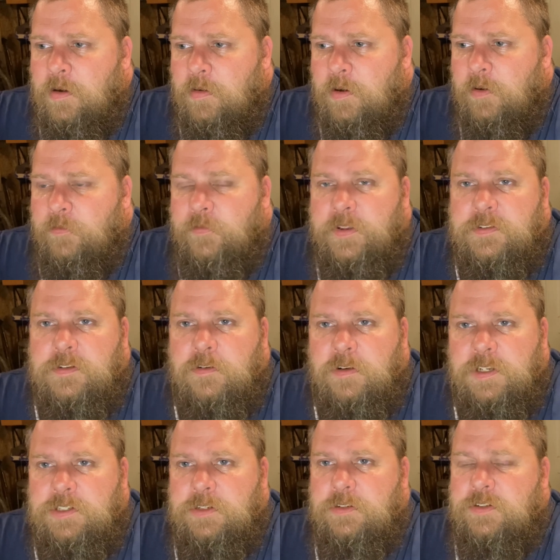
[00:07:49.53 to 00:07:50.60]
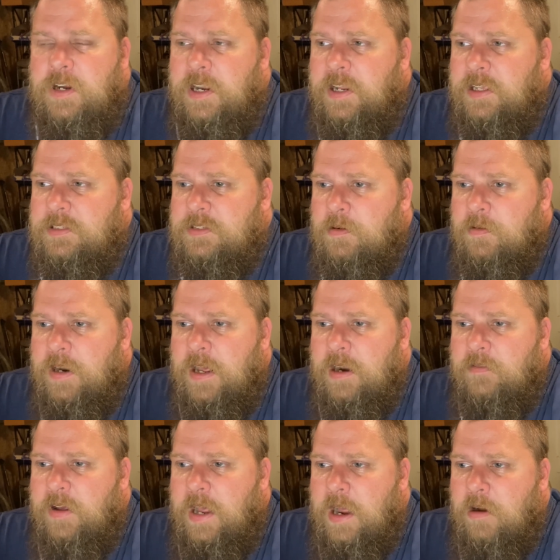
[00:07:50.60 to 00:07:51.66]
a physical issue, trying to get someone
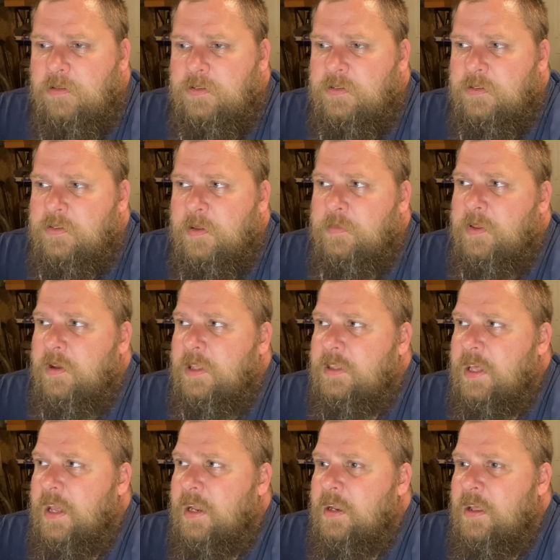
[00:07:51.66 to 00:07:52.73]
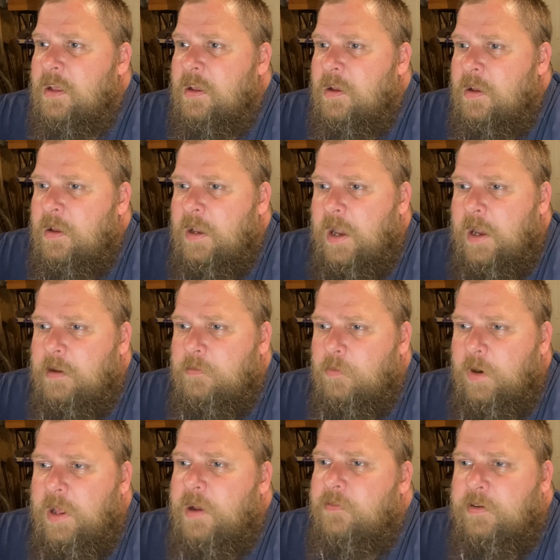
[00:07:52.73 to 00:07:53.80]
out of a house or something like that,
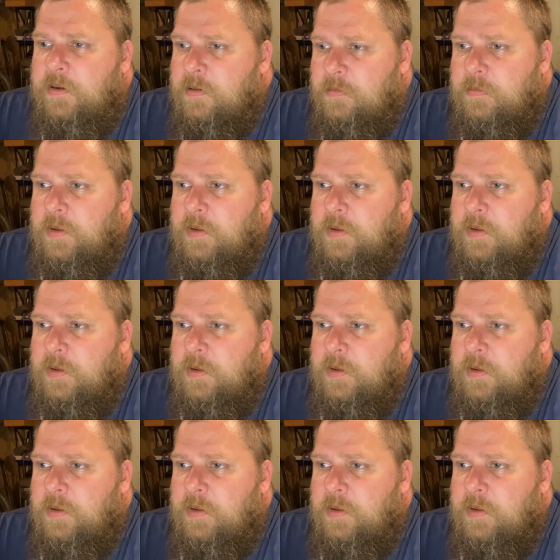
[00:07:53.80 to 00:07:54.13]
whatever.